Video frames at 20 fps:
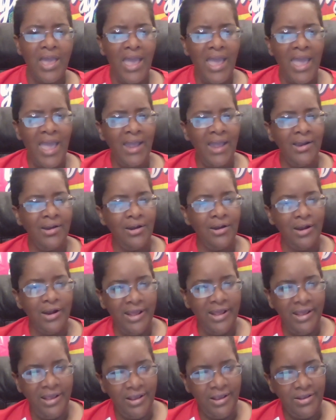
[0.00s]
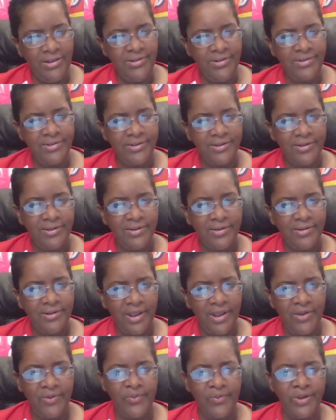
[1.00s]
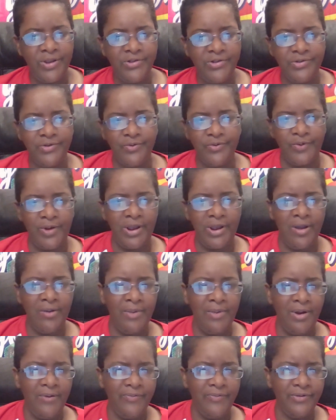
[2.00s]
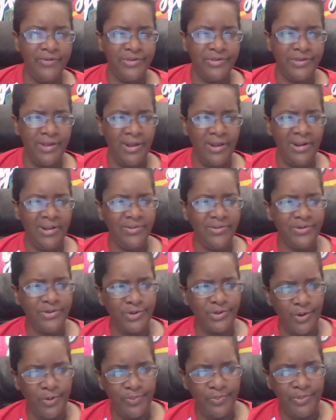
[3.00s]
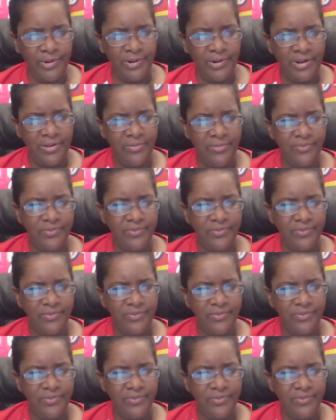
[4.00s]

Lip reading: At least they reached the realm of the silent serpent,